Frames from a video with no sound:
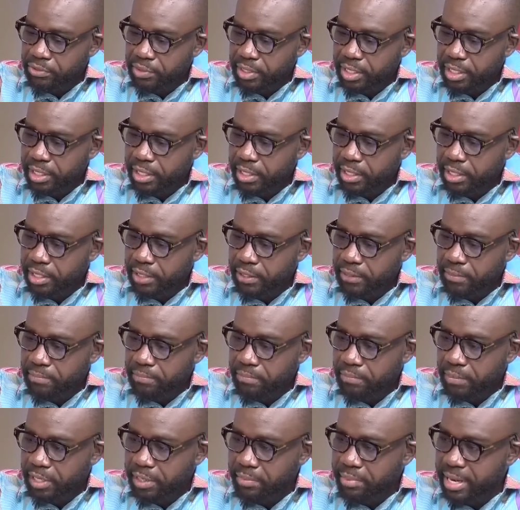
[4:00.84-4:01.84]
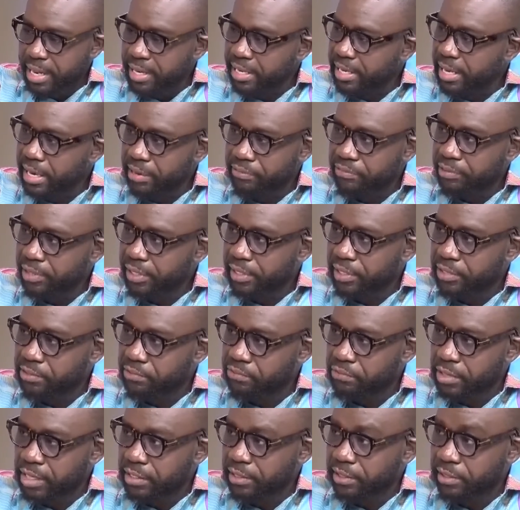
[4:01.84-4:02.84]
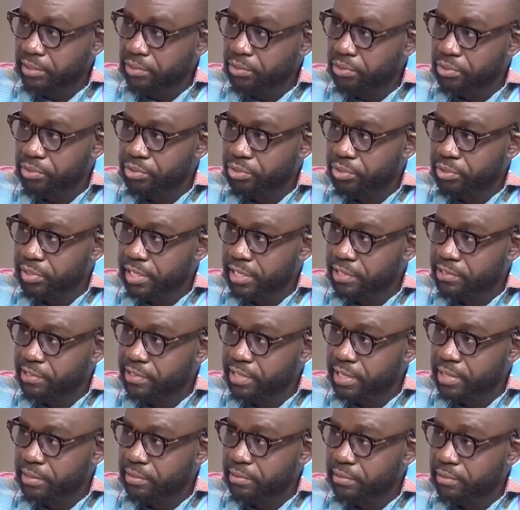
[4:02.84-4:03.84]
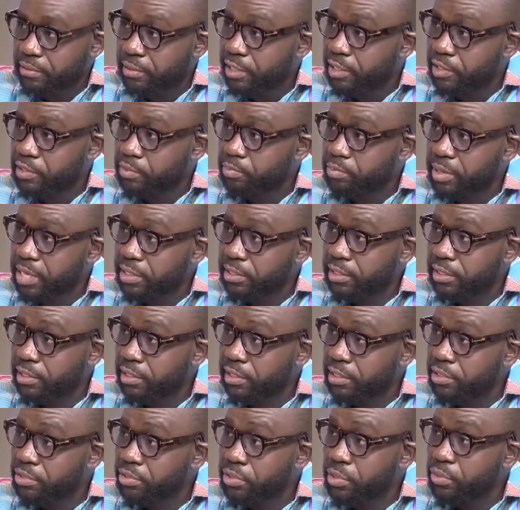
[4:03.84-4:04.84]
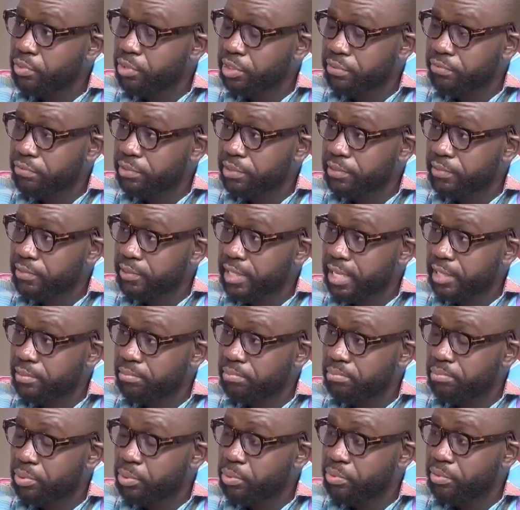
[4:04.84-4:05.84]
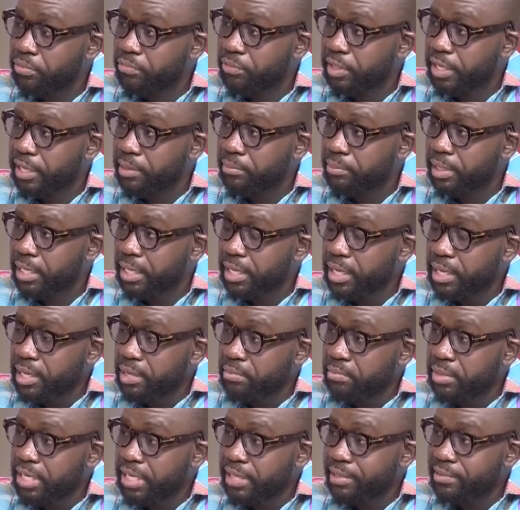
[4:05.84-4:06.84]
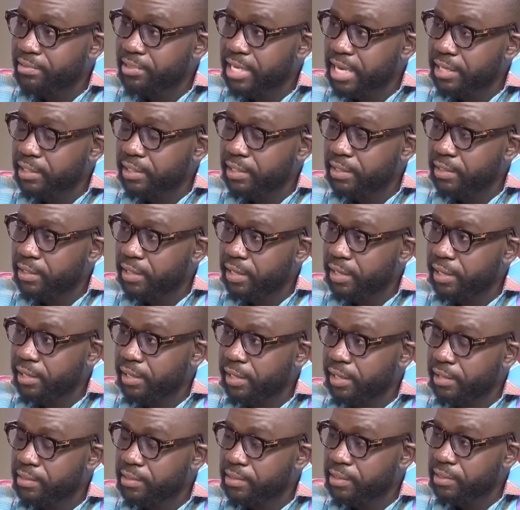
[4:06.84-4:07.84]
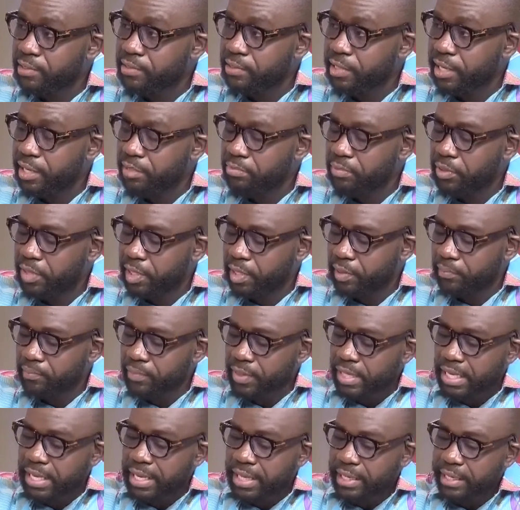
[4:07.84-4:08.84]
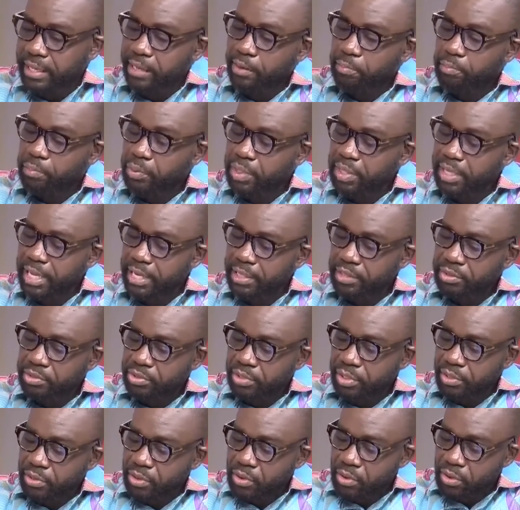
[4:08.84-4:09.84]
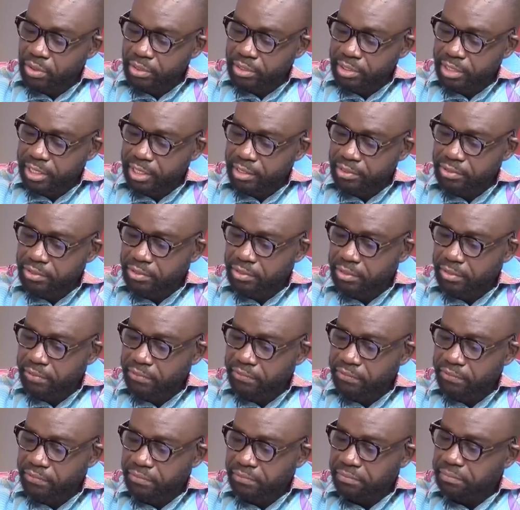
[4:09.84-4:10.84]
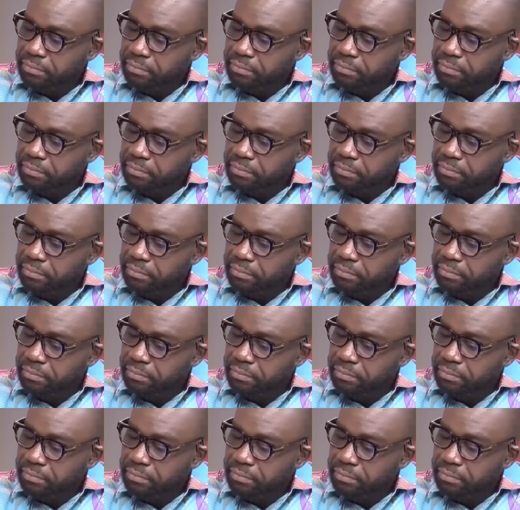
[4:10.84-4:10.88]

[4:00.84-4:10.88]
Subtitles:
Imani Africa's Franklin Kujo has said there's practically no difference, that both of them mean exactly the same thing. Now put that into the context of